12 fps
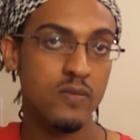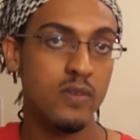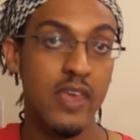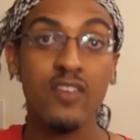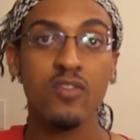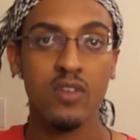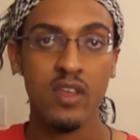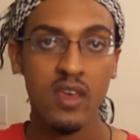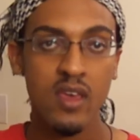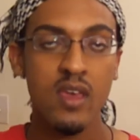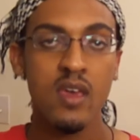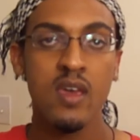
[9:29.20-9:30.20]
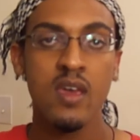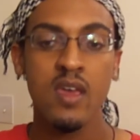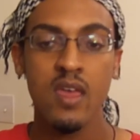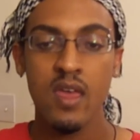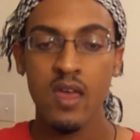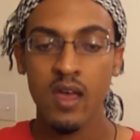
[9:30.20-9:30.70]
yesterday.
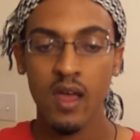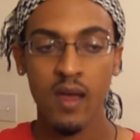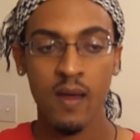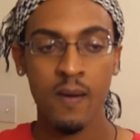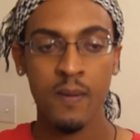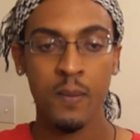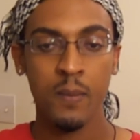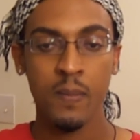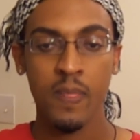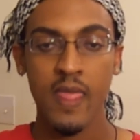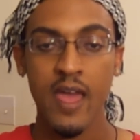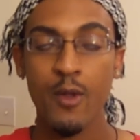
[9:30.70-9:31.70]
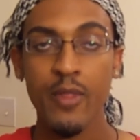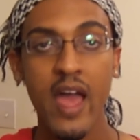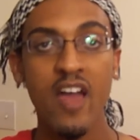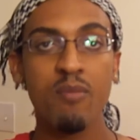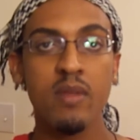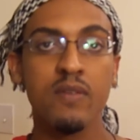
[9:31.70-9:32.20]
I know that
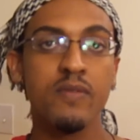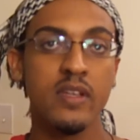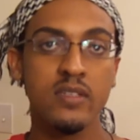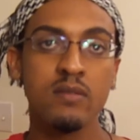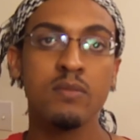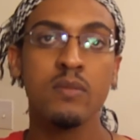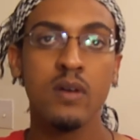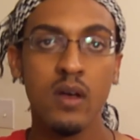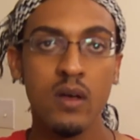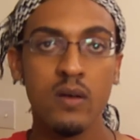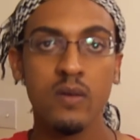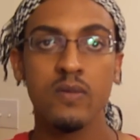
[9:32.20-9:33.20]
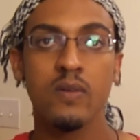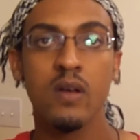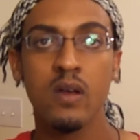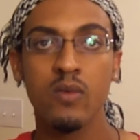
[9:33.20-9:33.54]
I've been a victim of